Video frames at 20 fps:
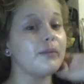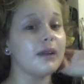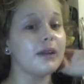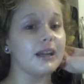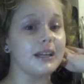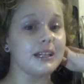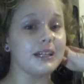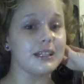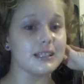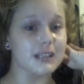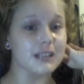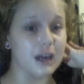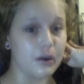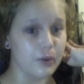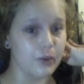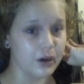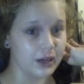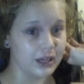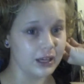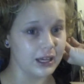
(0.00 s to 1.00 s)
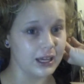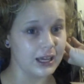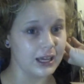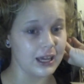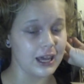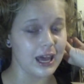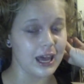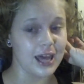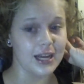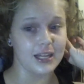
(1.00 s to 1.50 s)
but it is not working,
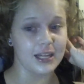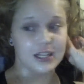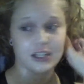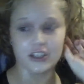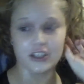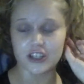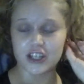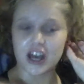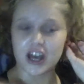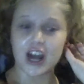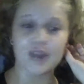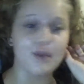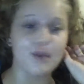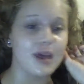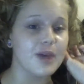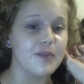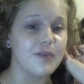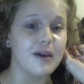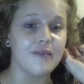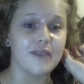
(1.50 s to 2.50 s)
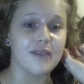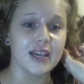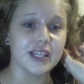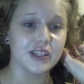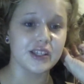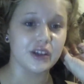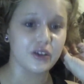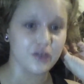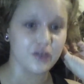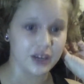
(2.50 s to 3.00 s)
and it is just kind of making my face
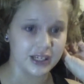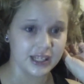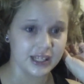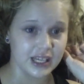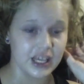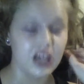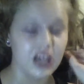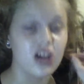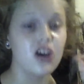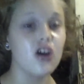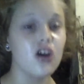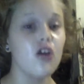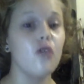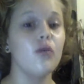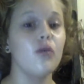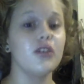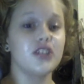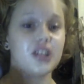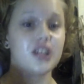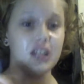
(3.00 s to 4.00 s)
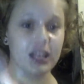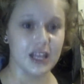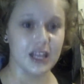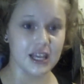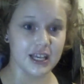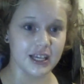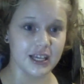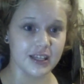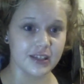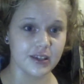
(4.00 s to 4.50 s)
look crazy, which it
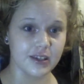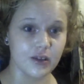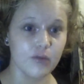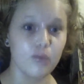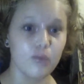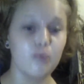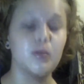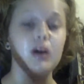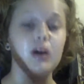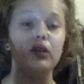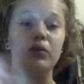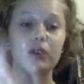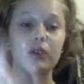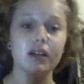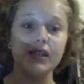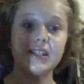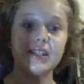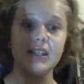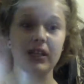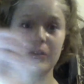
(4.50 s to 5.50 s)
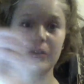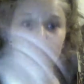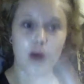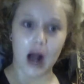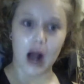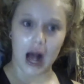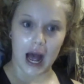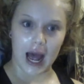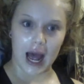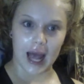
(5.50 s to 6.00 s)
is, but you can see
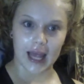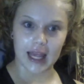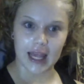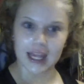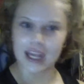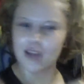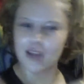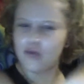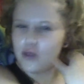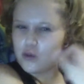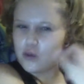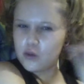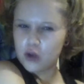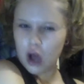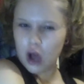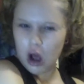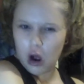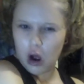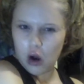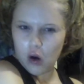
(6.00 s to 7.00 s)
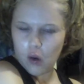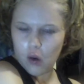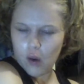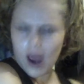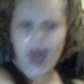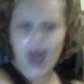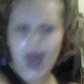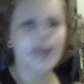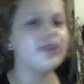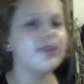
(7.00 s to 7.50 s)
why if you go
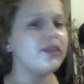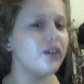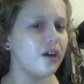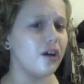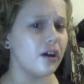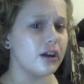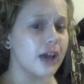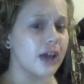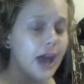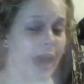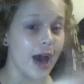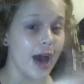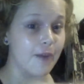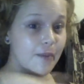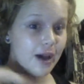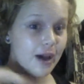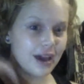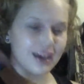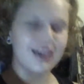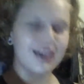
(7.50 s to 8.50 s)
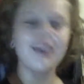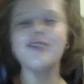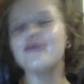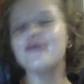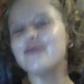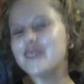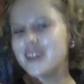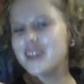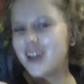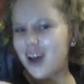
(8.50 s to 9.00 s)
and look at my
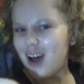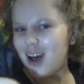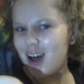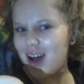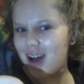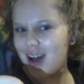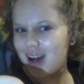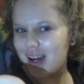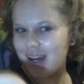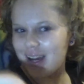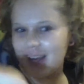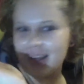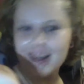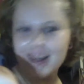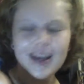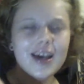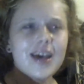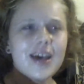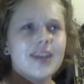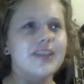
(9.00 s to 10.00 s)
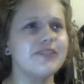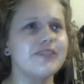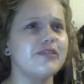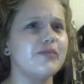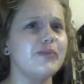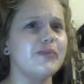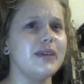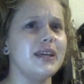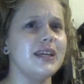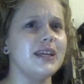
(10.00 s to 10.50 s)
vlog. This would
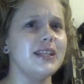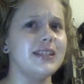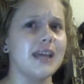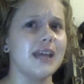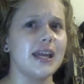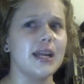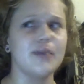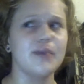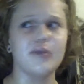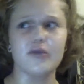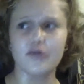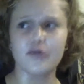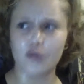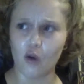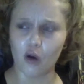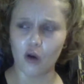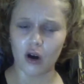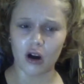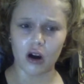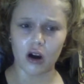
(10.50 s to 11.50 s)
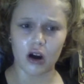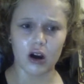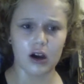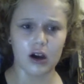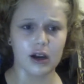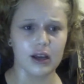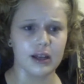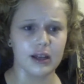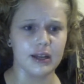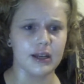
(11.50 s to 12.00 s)
be day number 4
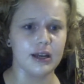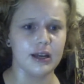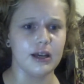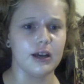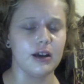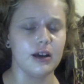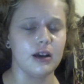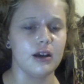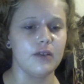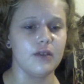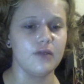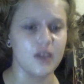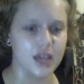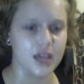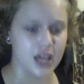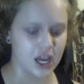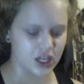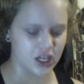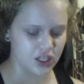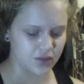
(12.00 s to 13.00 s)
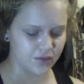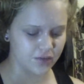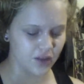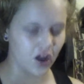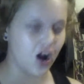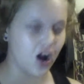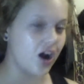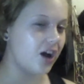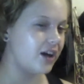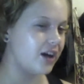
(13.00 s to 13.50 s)
on vacation
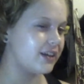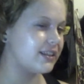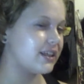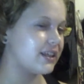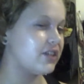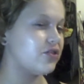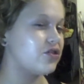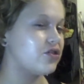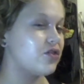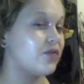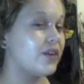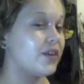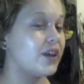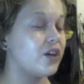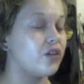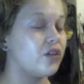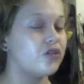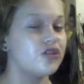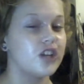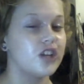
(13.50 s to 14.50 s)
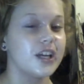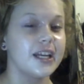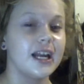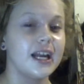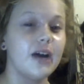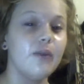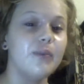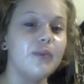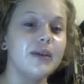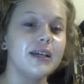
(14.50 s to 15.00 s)
vlogs, and you should really go check it
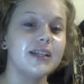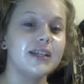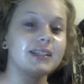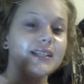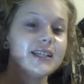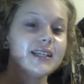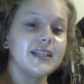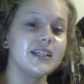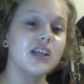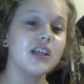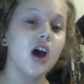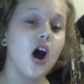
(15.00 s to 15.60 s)
out because it is